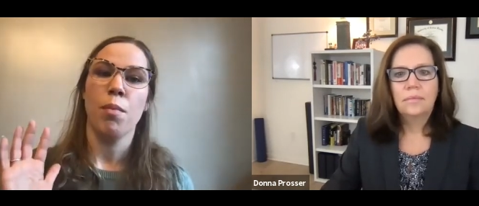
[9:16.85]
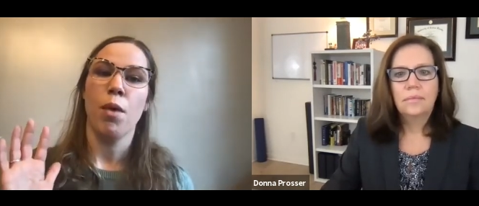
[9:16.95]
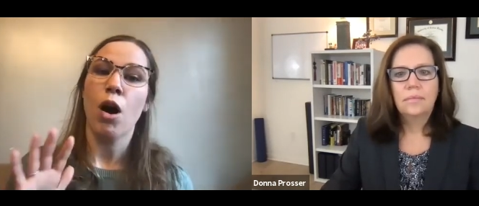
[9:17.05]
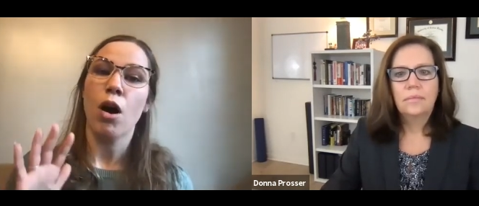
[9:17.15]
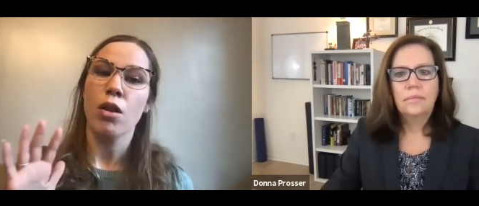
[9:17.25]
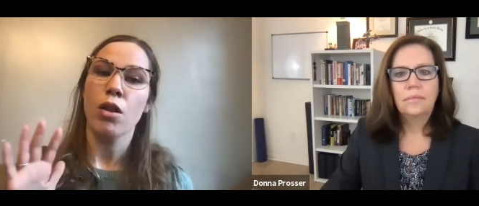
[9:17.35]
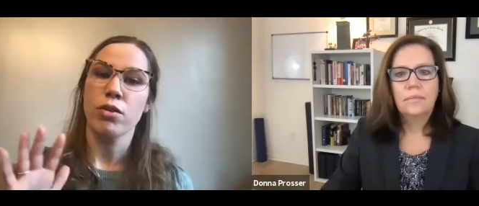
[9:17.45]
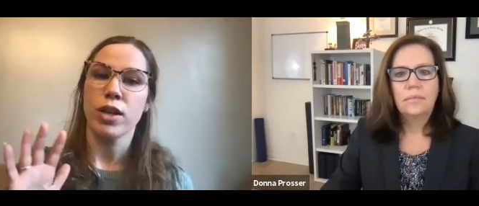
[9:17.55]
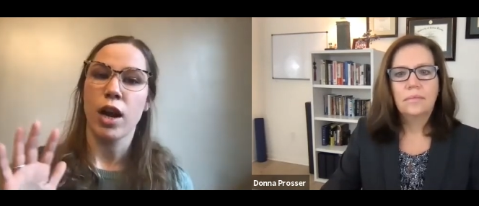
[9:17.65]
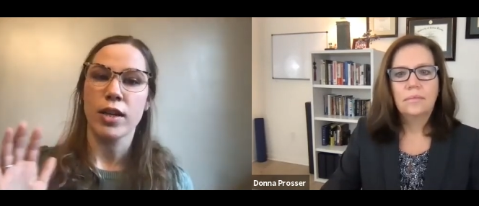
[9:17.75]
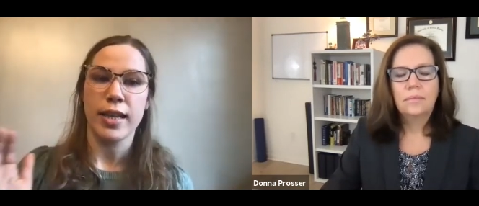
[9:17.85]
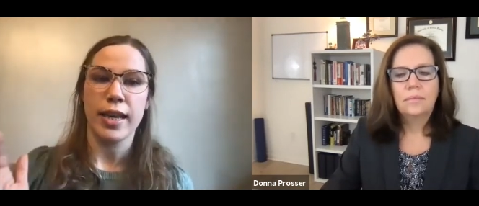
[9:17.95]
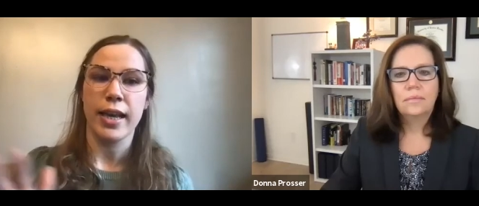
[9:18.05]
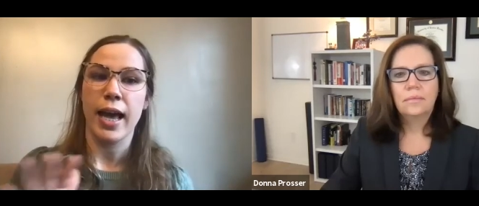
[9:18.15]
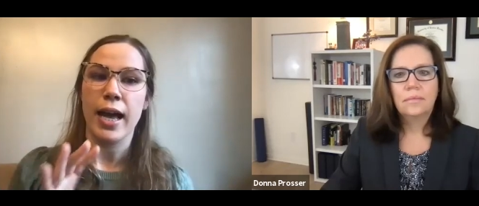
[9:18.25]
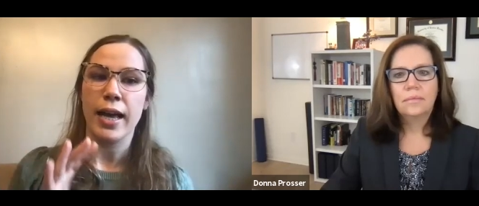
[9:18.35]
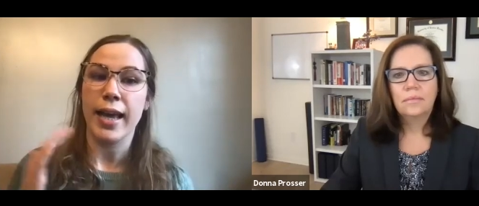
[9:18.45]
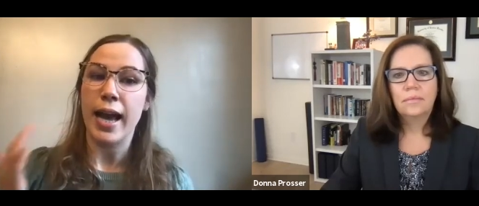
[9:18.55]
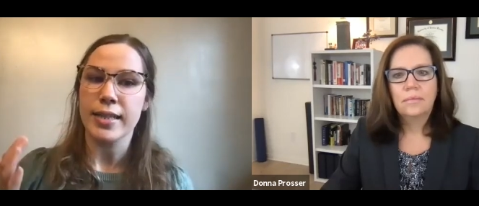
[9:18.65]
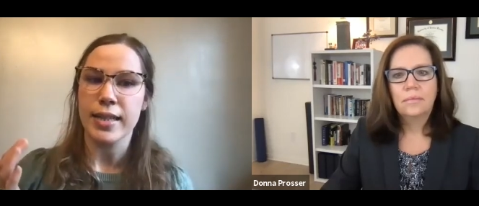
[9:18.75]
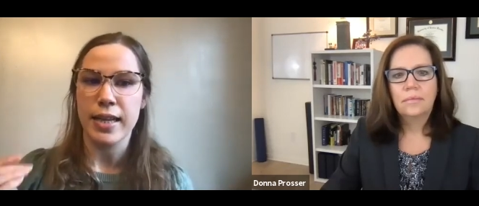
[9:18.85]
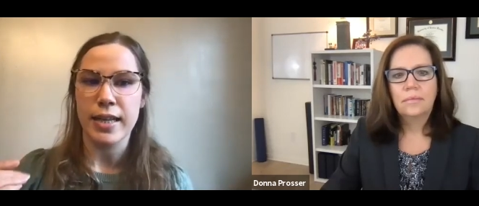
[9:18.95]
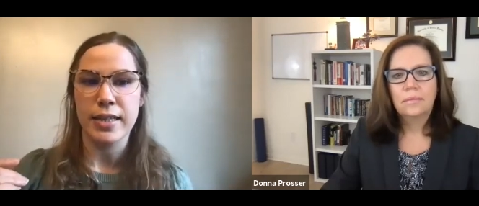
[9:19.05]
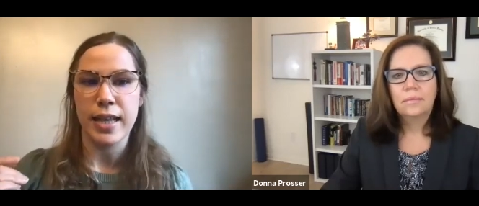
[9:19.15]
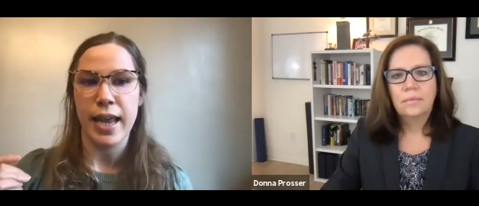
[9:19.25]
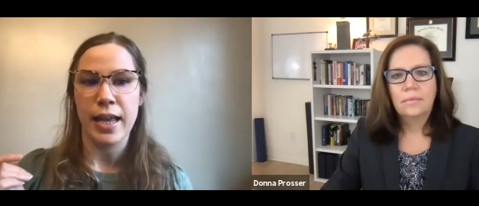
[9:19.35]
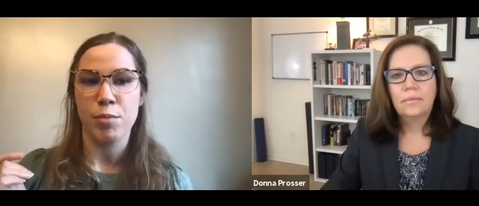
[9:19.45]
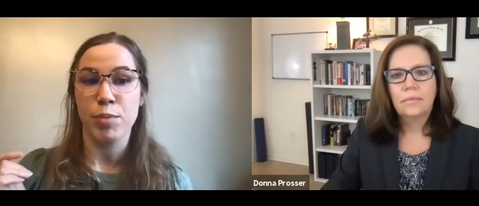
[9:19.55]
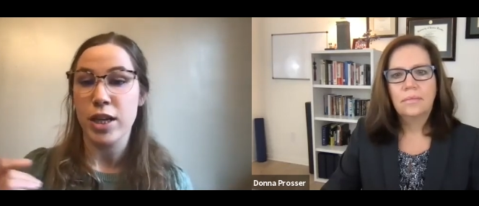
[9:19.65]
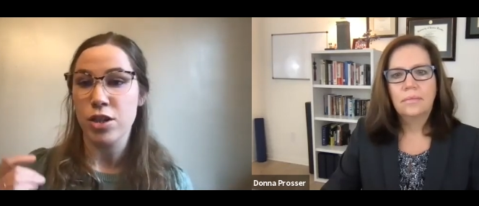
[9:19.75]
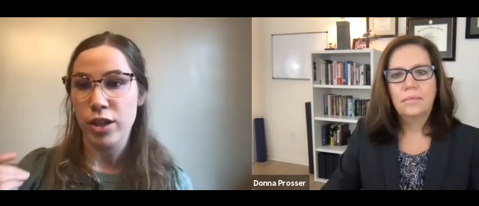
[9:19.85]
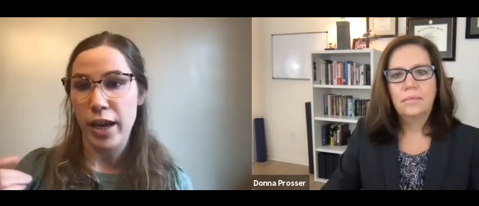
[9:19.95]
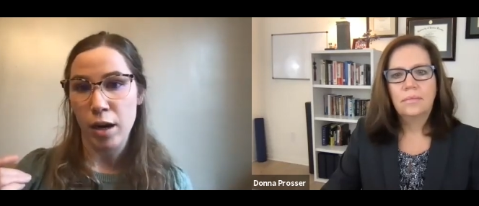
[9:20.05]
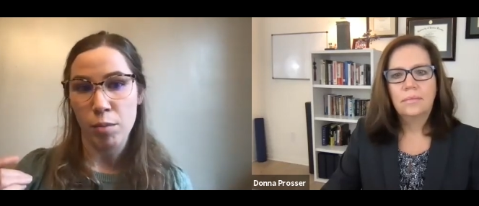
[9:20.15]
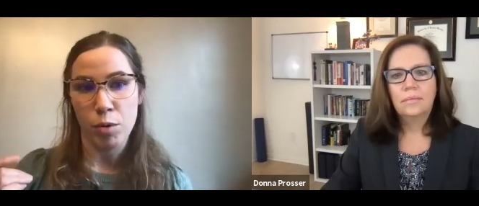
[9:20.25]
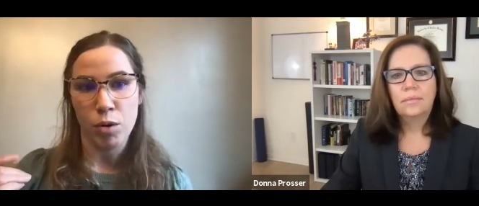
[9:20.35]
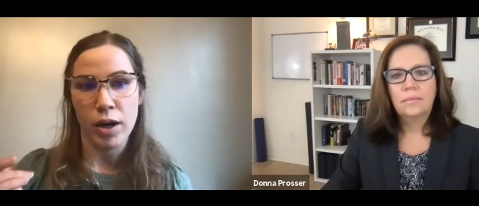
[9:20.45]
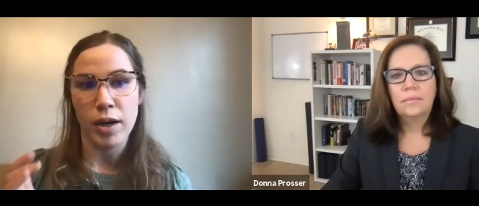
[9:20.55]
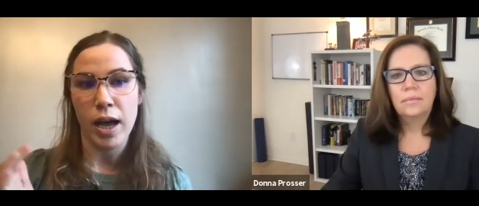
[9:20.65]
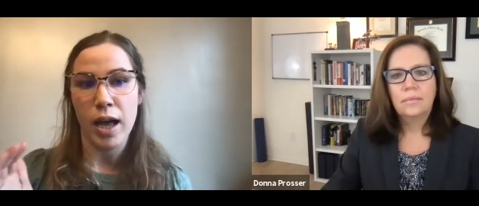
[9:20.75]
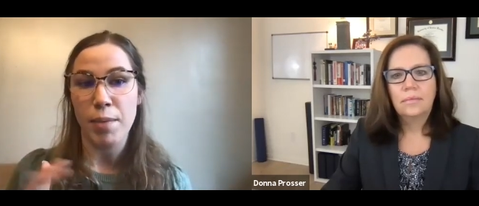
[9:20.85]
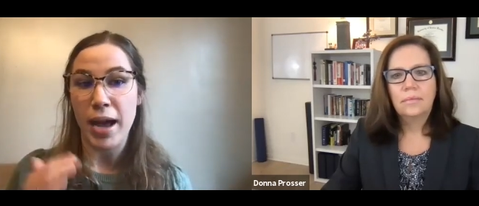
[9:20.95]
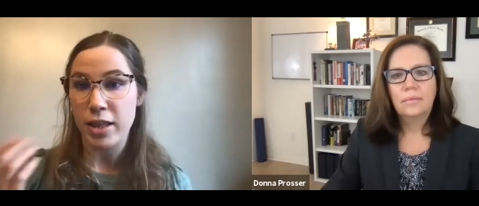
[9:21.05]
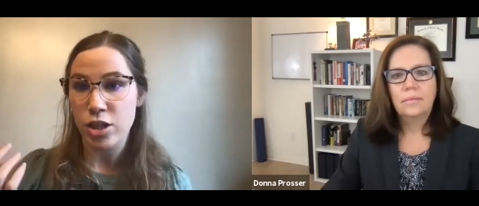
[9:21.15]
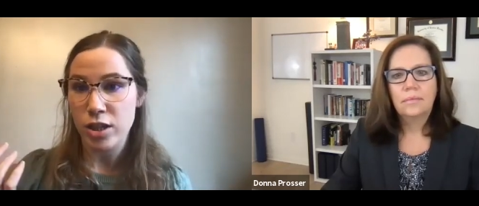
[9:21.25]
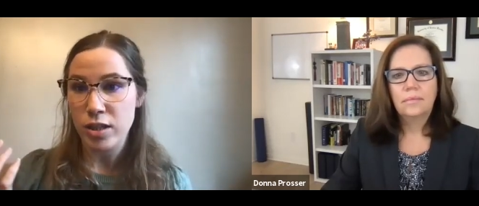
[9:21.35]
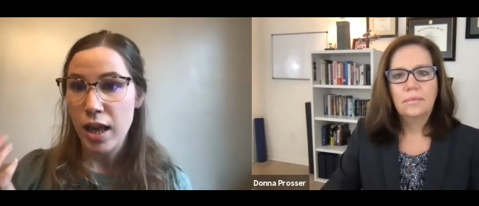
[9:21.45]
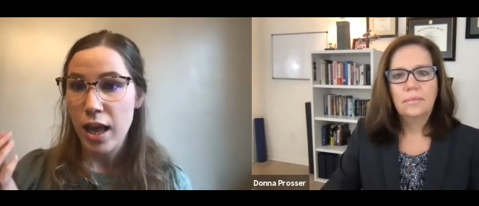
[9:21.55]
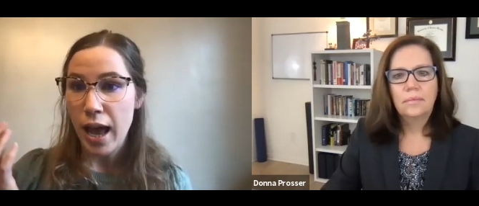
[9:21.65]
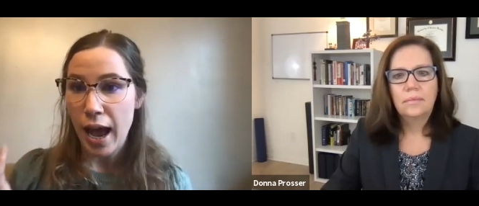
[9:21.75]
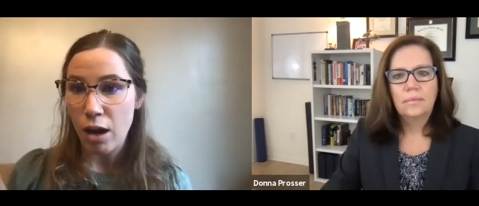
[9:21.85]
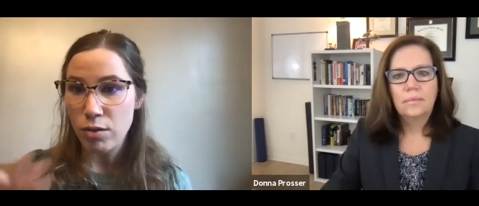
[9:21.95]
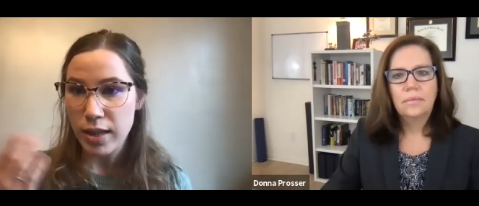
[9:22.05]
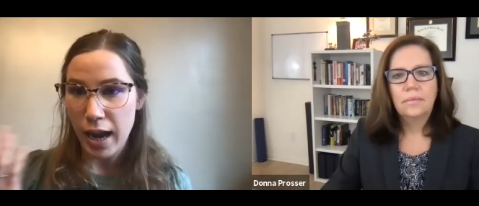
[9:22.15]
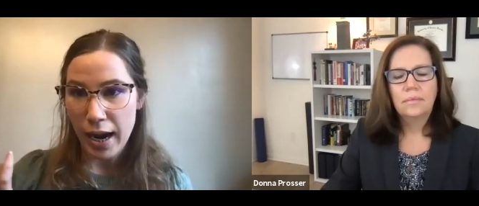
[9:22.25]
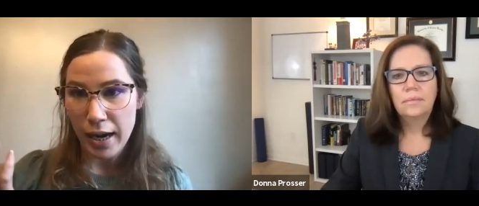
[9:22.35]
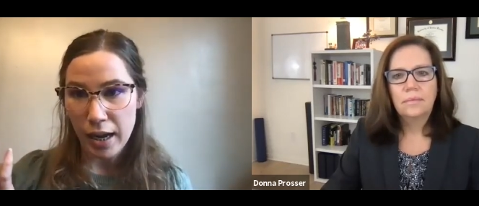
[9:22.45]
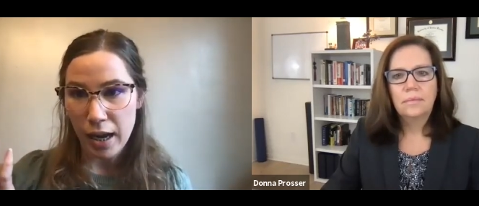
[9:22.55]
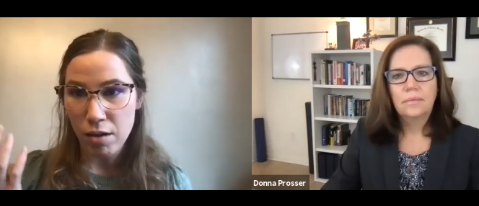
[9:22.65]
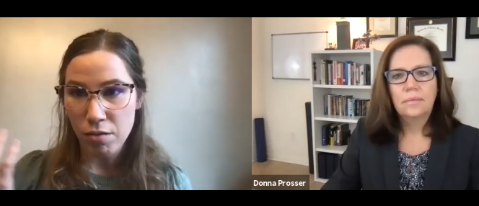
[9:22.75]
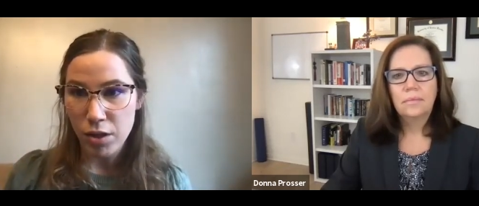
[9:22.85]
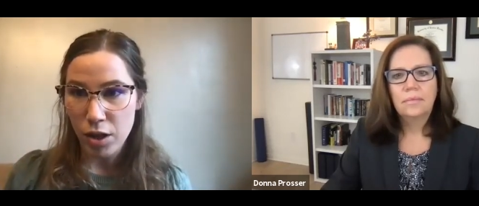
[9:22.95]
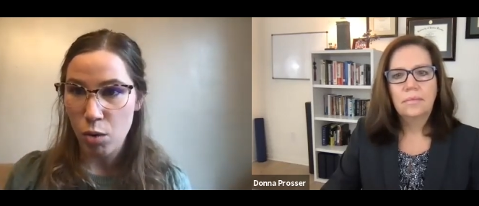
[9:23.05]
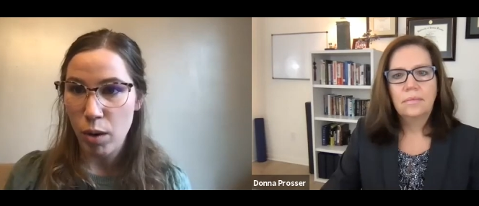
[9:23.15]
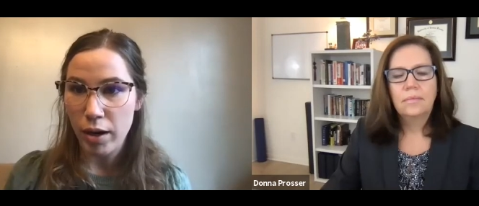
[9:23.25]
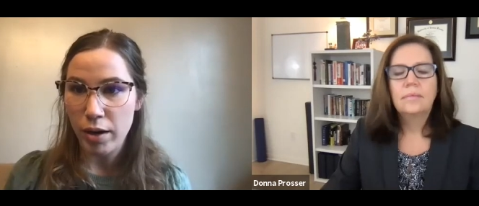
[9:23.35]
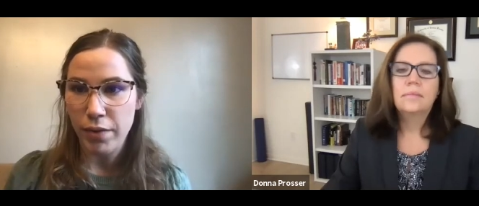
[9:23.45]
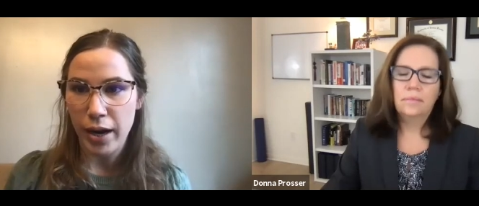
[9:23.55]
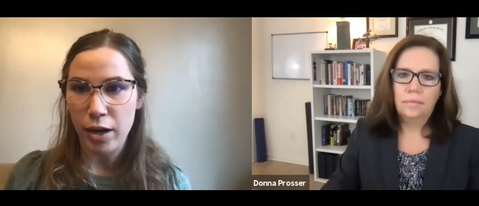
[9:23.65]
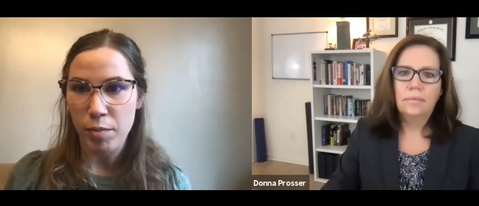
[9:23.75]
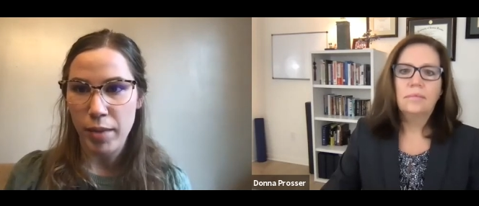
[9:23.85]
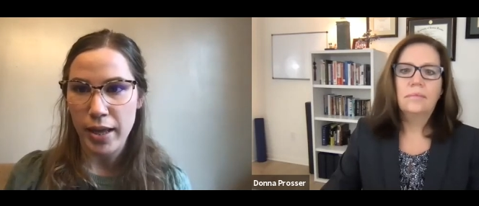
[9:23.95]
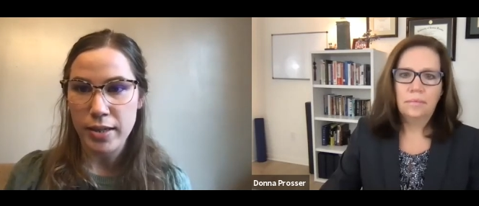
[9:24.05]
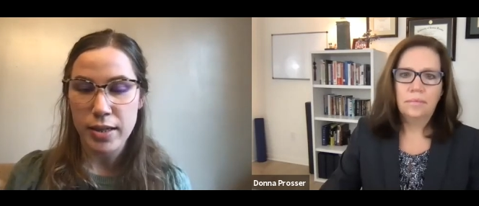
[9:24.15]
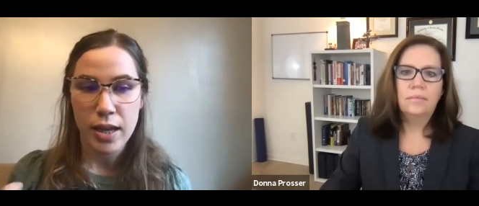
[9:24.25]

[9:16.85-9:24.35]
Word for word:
Speaker 1: all those toxic uh, gases and potentially airborne uh, pathogens outside of the O R environment.